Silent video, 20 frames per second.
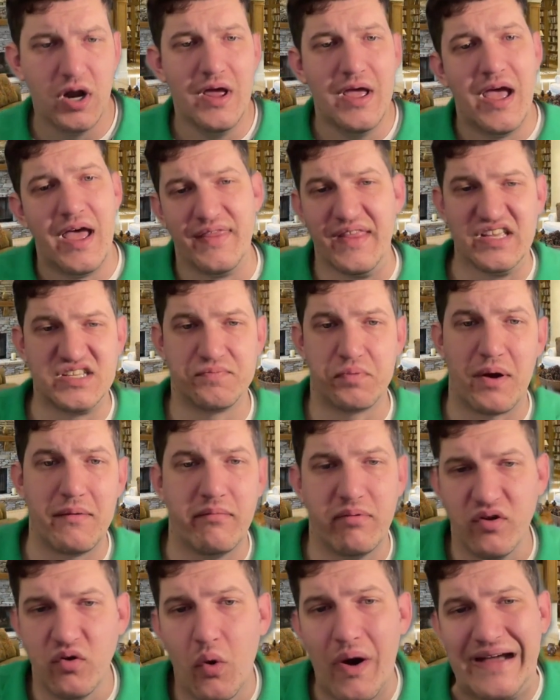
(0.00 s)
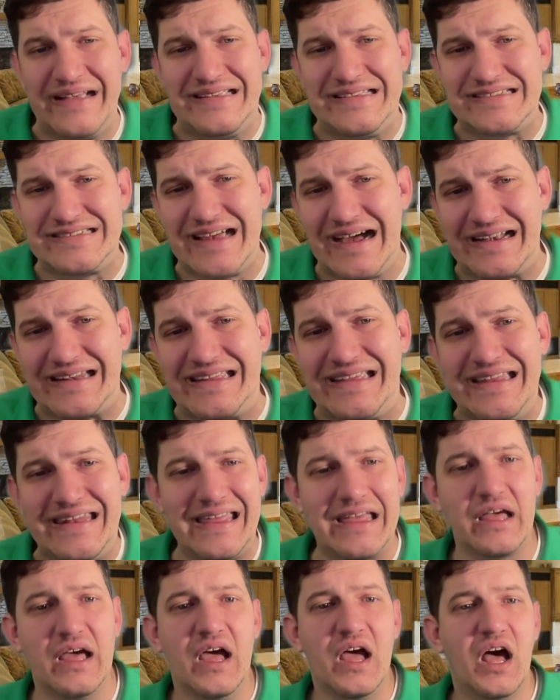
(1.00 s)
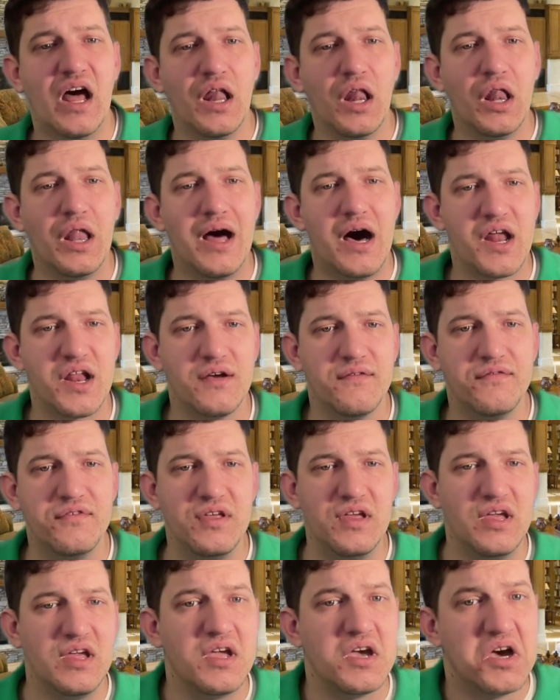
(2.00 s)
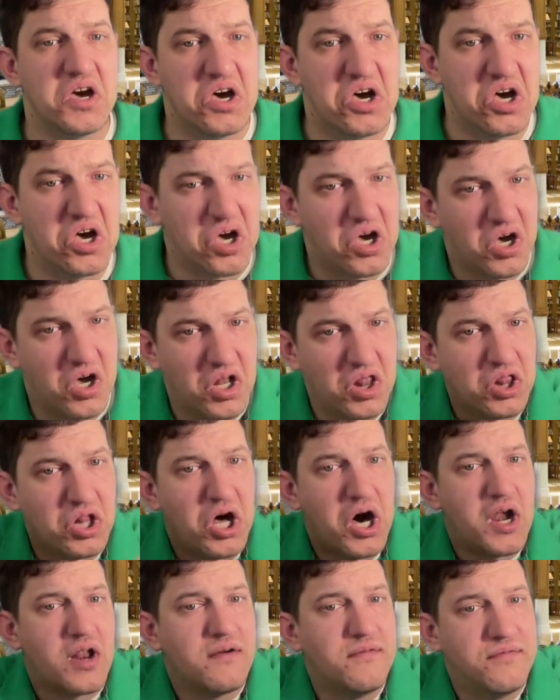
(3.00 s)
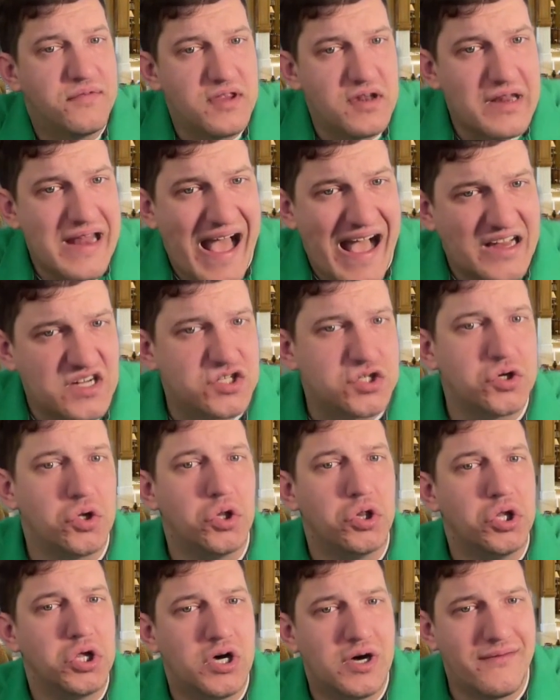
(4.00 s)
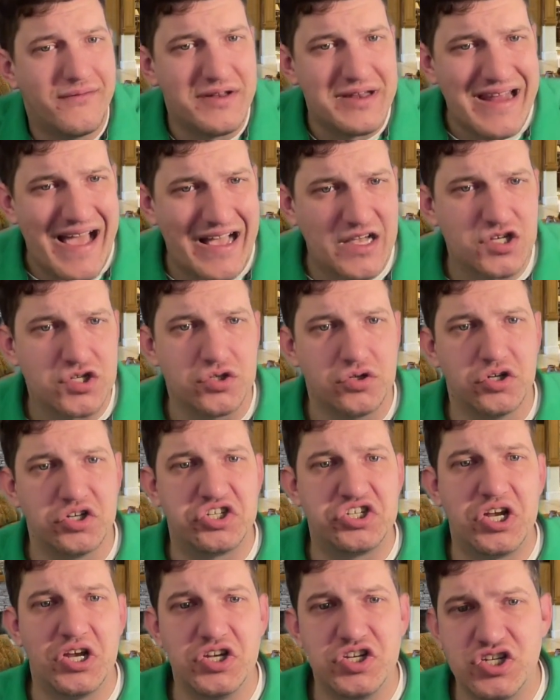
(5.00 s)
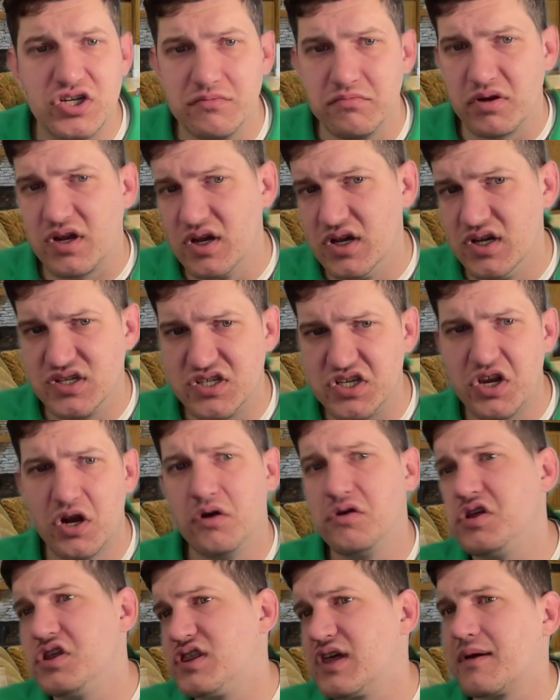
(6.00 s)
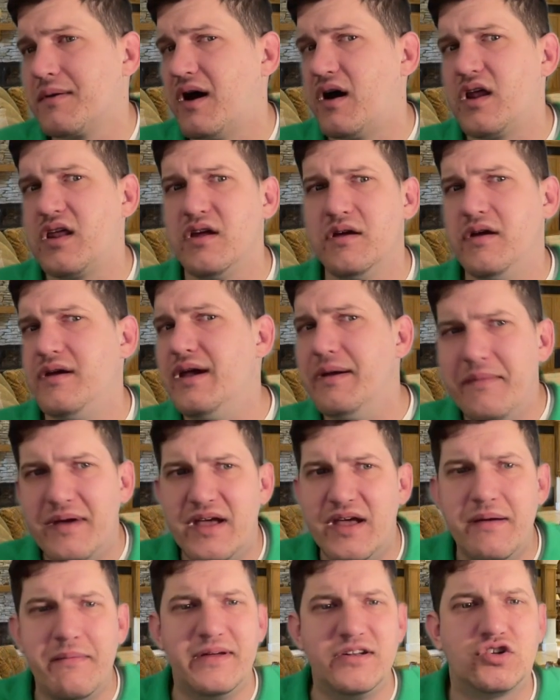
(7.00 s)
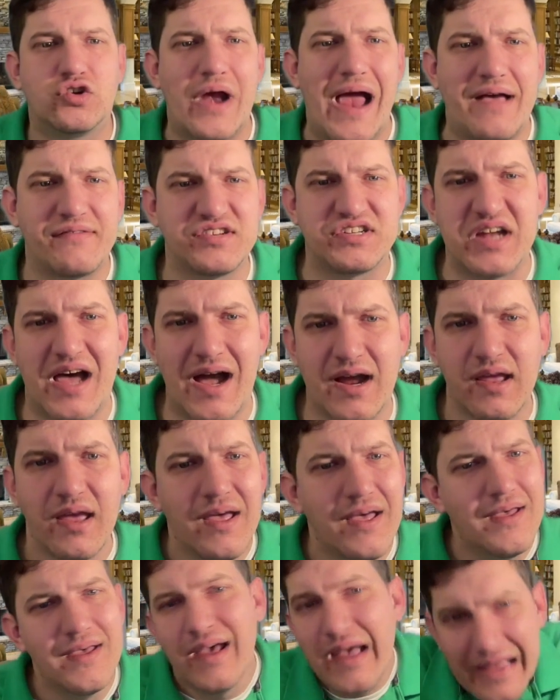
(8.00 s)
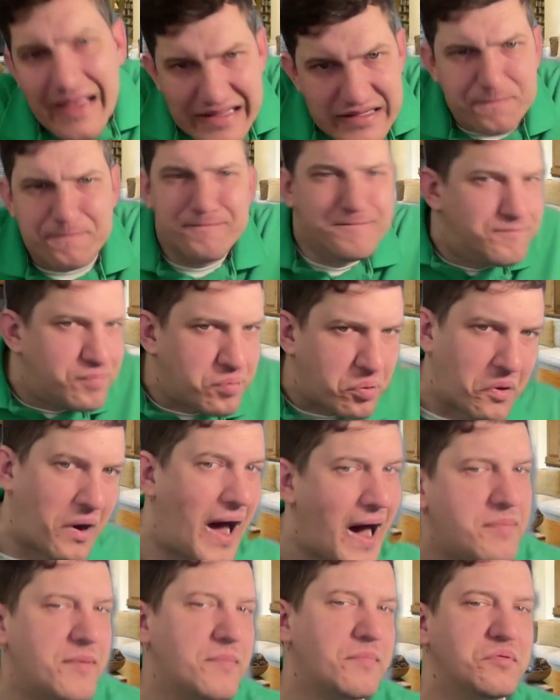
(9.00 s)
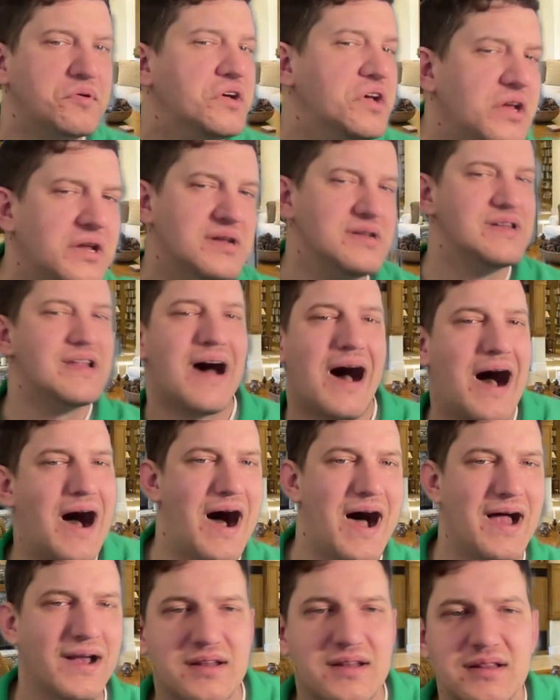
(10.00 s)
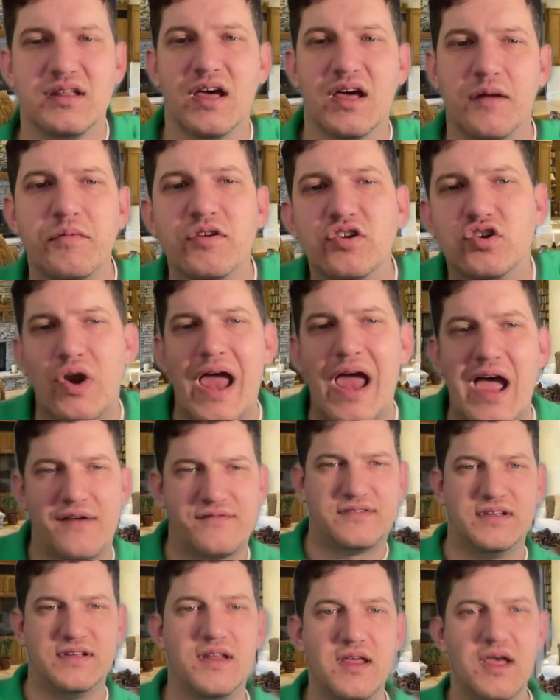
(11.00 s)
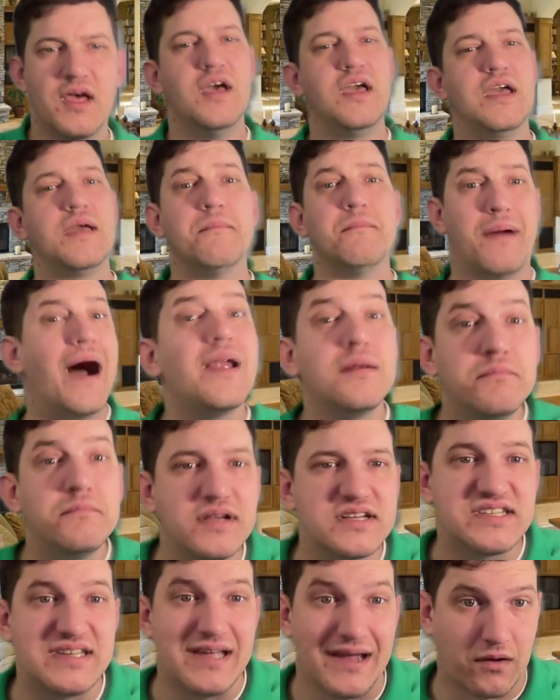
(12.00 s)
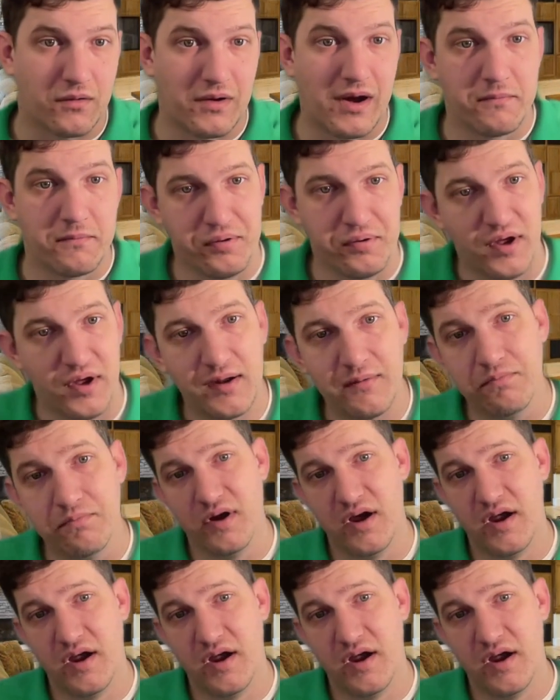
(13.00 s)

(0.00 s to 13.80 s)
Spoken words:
and that's probably why he's not getting a lot of the national love and national attention, because, you know, you think about him in draft stock, he's probably not going to be drafted. It might be a second-round pick, but